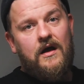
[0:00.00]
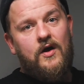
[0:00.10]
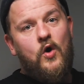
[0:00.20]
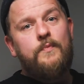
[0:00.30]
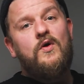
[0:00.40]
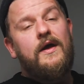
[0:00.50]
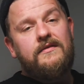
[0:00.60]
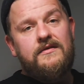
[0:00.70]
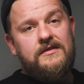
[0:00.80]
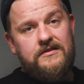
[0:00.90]
I hope you
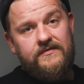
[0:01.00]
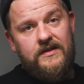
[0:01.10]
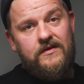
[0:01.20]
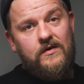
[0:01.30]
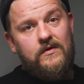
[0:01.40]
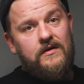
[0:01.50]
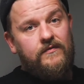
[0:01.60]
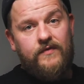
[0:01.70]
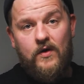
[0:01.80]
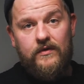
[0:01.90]
liked this video
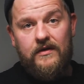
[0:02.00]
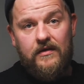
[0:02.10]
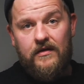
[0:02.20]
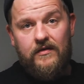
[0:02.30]
and found it uh,